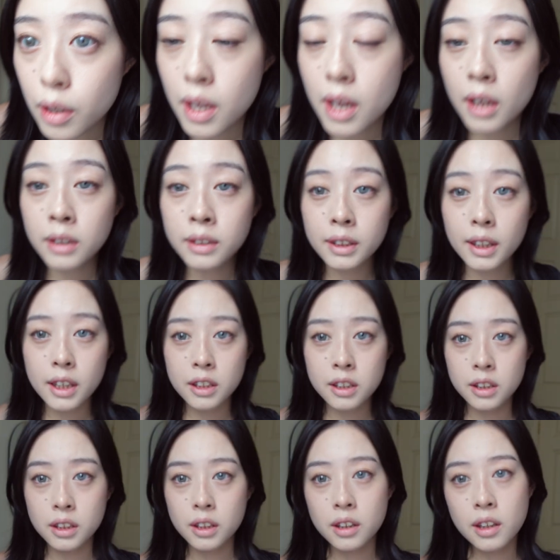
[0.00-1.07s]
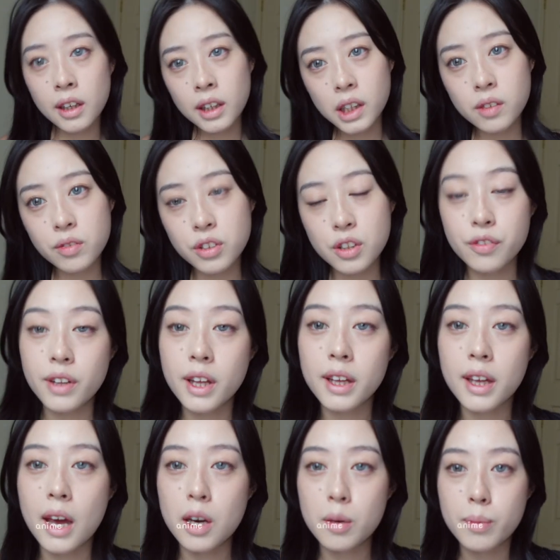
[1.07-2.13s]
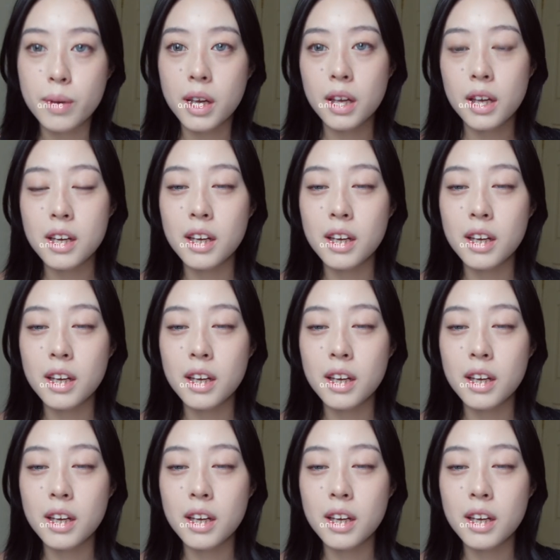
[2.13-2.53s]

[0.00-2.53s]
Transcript: And it kind of gives off like anime